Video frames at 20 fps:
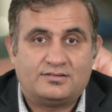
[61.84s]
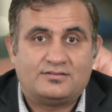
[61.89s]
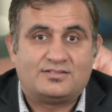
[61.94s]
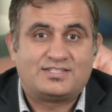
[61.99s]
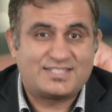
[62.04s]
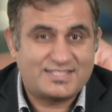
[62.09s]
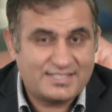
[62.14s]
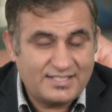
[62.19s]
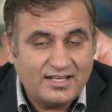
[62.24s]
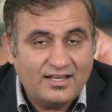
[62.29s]

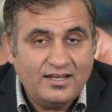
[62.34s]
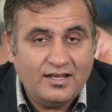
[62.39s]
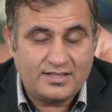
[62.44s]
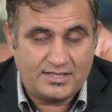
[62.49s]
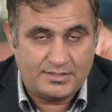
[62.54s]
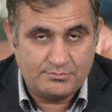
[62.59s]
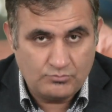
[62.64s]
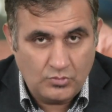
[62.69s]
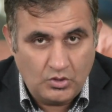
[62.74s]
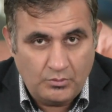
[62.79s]
still at the
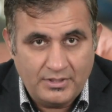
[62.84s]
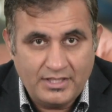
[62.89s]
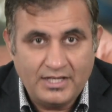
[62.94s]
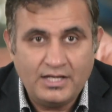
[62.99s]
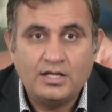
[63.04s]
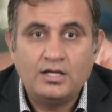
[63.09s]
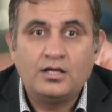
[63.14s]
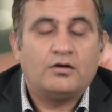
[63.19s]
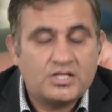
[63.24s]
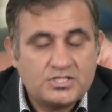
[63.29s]
moment,
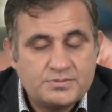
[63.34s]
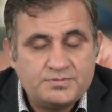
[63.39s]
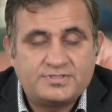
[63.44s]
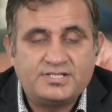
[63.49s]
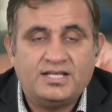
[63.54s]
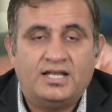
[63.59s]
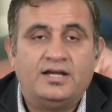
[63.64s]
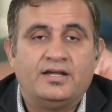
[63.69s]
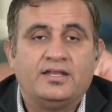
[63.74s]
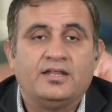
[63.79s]

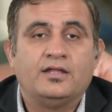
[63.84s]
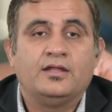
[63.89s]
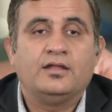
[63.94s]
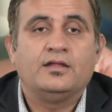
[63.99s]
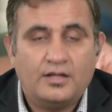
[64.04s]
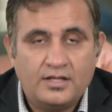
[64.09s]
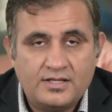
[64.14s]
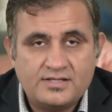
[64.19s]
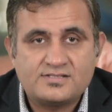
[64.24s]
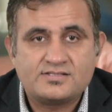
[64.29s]
hospitality
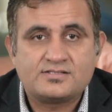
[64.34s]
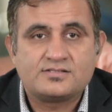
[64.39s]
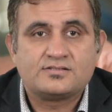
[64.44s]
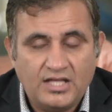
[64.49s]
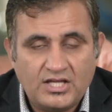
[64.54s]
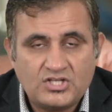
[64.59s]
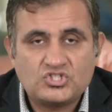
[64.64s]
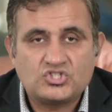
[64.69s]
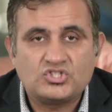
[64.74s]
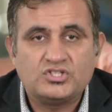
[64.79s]
is
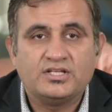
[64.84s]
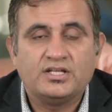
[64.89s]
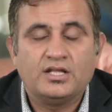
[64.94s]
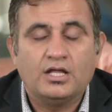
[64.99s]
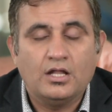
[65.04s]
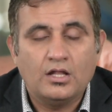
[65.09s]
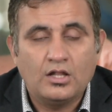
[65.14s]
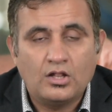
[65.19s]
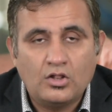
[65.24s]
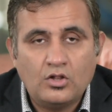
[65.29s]
actually
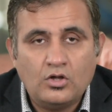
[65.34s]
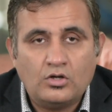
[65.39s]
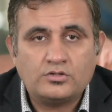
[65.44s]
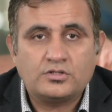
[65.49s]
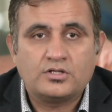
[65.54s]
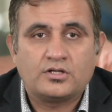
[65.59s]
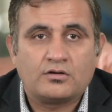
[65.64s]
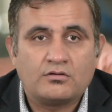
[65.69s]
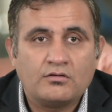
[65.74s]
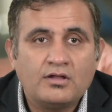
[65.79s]
a lot
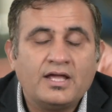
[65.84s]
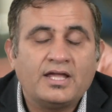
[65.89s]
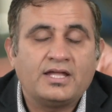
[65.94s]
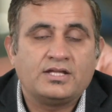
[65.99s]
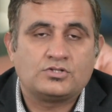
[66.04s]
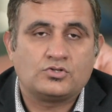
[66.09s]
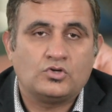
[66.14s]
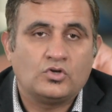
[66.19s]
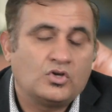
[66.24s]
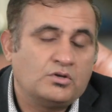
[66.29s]

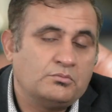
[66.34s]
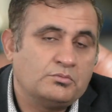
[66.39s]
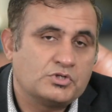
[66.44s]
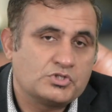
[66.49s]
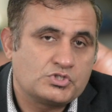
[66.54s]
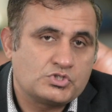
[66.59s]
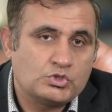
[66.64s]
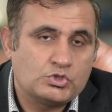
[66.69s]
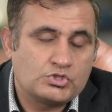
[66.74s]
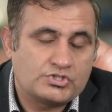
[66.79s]
reliant on human
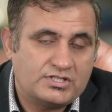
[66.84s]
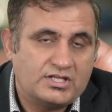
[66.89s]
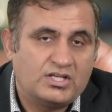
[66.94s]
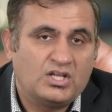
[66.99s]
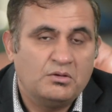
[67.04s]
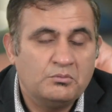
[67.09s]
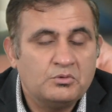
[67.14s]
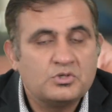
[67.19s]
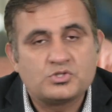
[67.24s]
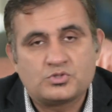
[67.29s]
resource, and
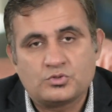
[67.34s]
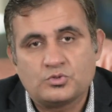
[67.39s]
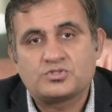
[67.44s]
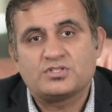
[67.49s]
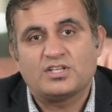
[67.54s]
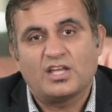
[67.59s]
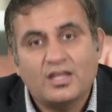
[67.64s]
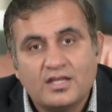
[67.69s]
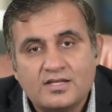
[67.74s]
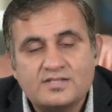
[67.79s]
human resource
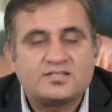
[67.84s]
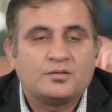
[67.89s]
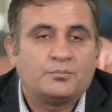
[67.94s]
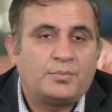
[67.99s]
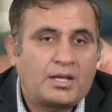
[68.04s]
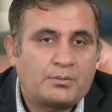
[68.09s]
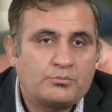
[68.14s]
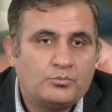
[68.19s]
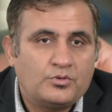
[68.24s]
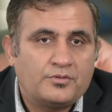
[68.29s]
is the
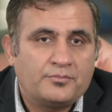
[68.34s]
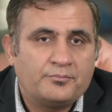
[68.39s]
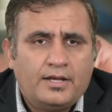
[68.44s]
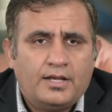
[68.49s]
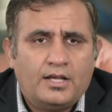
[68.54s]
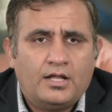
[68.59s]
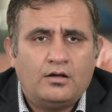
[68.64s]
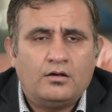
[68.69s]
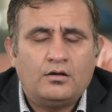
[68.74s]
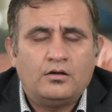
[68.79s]
backbone.
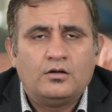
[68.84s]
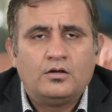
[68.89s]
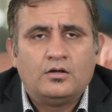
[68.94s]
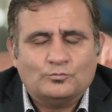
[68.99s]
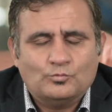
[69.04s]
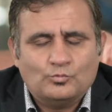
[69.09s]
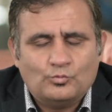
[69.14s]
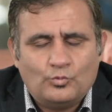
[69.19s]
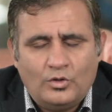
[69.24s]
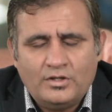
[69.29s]
Now,
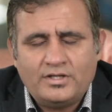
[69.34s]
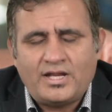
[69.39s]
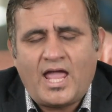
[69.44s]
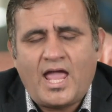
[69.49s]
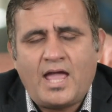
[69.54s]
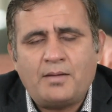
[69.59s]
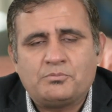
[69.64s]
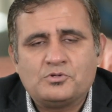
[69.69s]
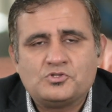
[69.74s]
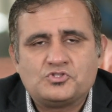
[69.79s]
what
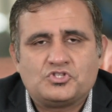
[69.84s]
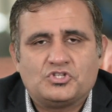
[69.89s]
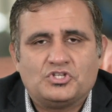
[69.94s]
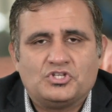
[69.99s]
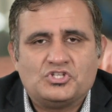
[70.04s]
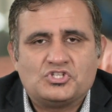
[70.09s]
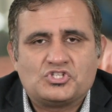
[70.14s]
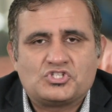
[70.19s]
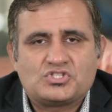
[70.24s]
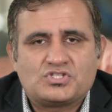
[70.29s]
happens
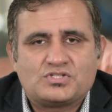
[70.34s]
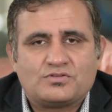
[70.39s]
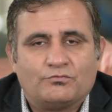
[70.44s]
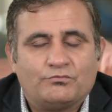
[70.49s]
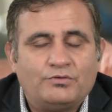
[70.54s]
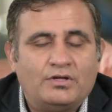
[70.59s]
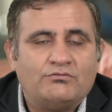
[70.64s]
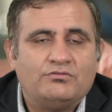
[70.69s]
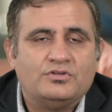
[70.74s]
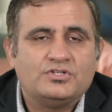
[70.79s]
is
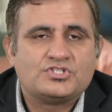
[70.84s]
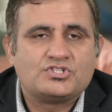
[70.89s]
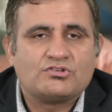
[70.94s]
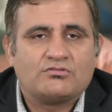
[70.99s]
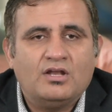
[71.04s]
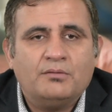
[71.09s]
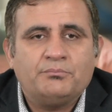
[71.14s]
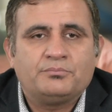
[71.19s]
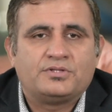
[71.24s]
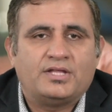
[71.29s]
when we
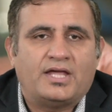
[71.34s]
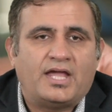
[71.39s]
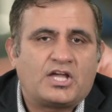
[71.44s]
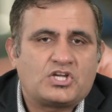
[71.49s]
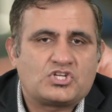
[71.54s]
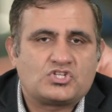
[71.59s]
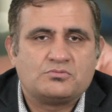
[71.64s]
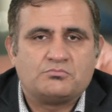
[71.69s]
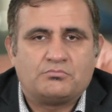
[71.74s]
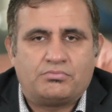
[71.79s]
develop the
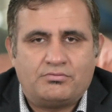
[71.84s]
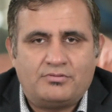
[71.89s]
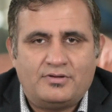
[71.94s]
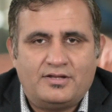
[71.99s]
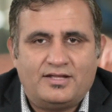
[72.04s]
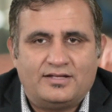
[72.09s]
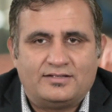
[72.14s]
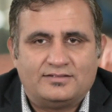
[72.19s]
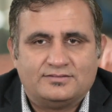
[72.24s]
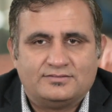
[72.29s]
action
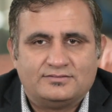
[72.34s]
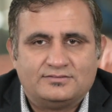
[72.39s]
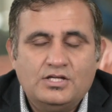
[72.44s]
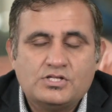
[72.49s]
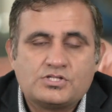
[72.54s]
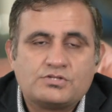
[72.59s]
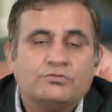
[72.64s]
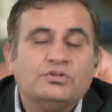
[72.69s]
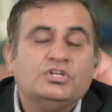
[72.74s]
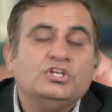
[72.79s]
plan,
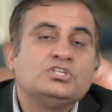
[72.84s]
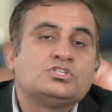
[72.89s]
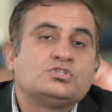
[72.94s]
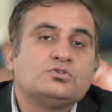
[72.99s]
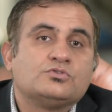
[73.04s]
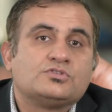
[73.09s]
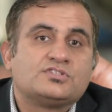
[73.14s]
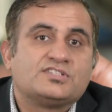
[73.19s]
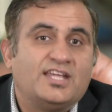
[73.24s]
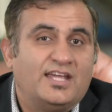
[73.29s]
so we need to
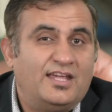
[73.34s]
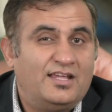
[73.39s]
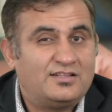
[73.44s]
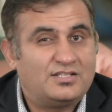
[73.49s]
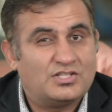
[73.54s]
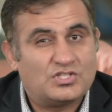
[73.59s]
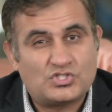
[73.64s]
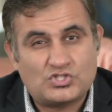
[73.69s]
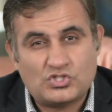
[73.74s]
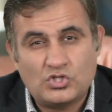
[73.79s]
take the
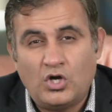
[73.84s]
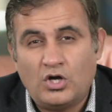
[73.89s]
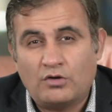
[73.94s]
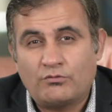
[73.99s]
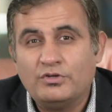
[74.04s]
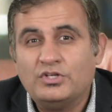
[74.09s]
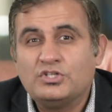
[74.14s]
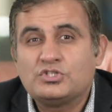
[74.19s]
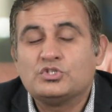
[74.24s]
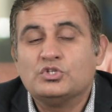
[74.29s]
stock, we
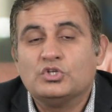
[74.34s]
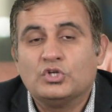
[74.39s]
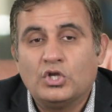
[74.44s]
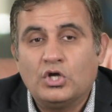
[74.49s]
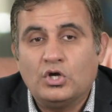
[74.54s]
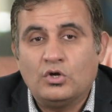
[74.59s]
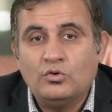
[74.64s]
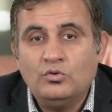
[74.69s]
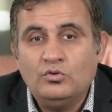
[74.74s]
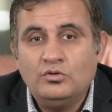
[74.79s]
need to
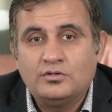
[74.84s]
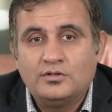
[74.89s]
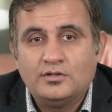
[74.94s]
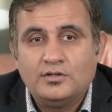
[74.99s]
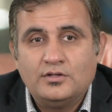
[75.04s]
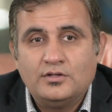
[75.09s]
know